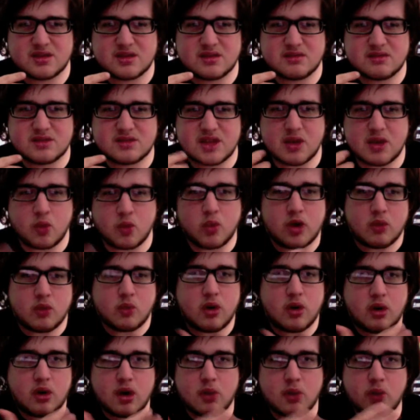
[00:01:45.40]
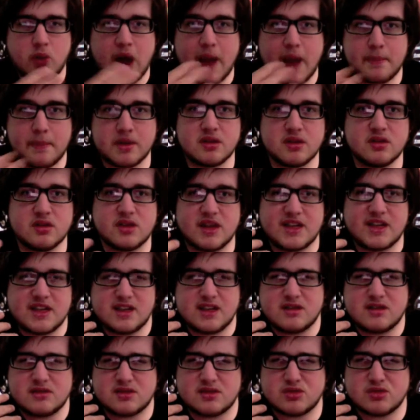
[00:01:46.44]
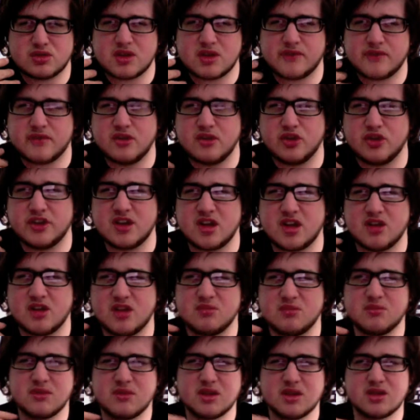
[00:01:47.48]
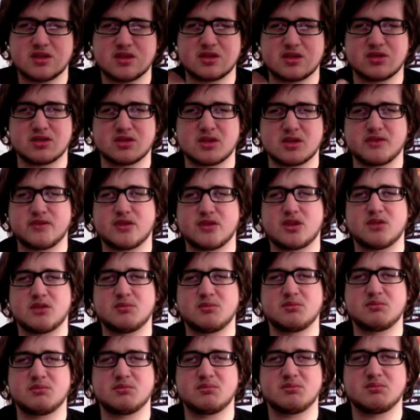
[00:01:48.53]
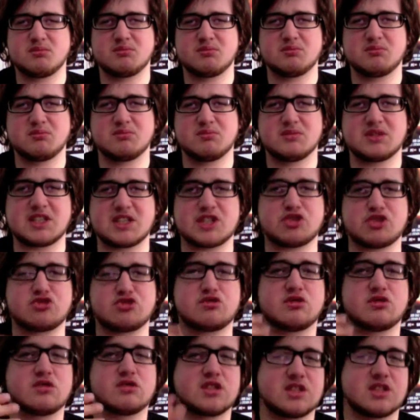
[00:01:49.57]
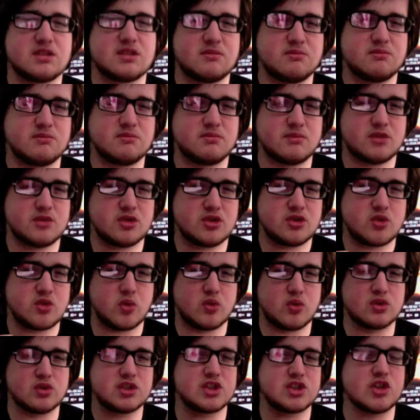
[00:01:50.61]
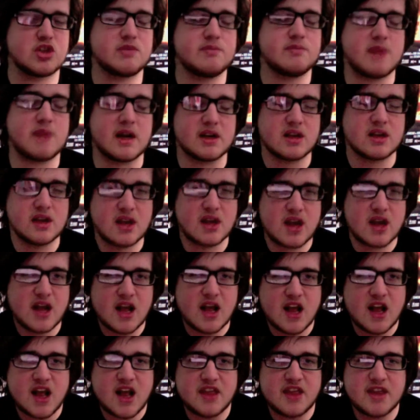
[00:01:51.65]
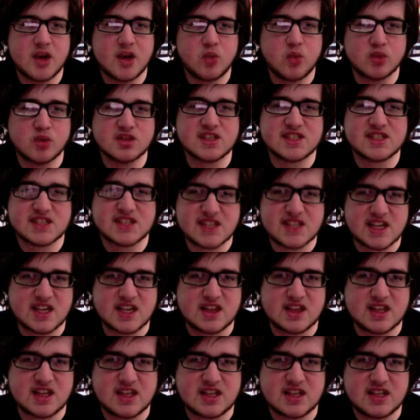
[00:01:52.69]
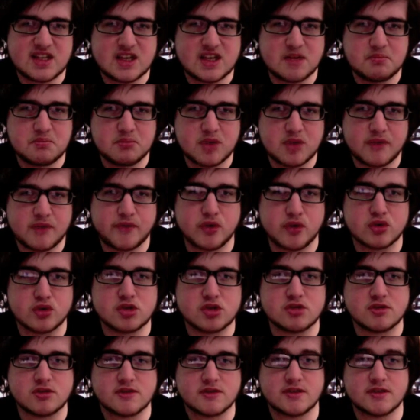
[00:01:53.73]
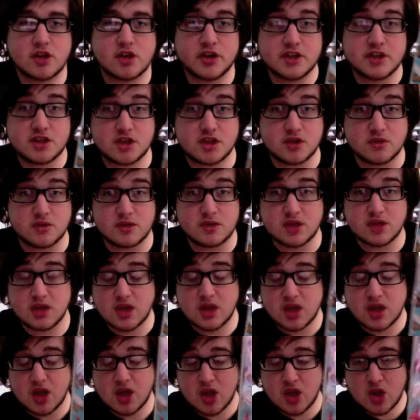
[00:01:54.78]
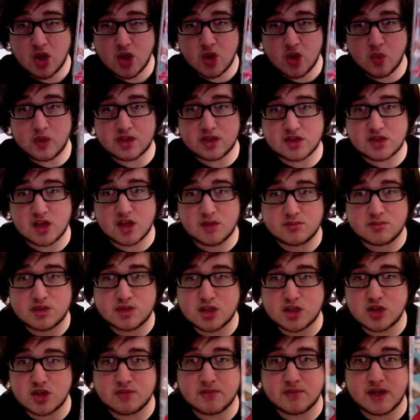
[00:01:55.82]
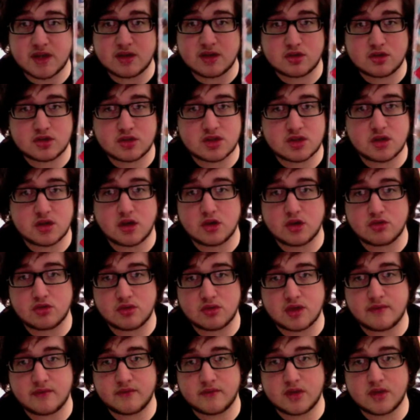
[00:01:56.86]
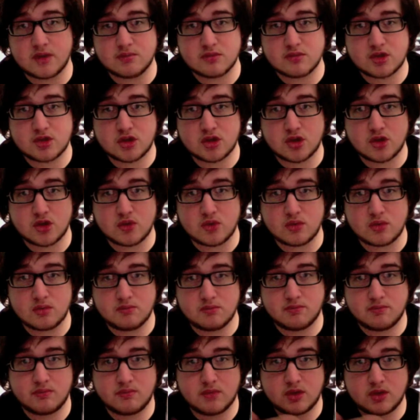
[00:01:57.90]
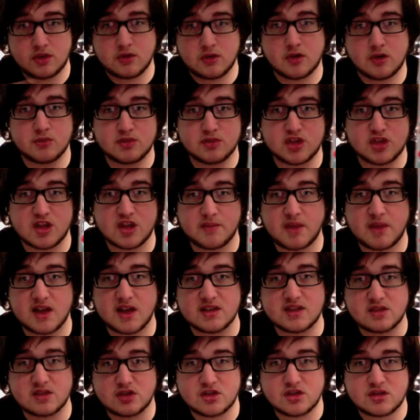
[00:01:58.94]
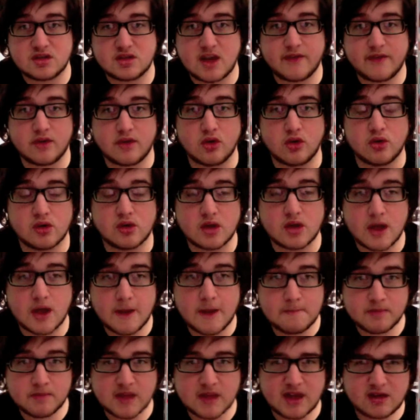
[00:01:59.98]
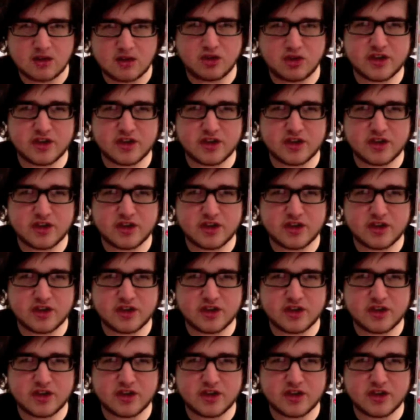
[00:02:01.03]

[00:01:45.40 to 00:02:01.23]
so what happened, and it sort of distrust towards Superman, and they want to see the Fortress of Solitude, which Superman does not agree for them to come to the place and just have a look and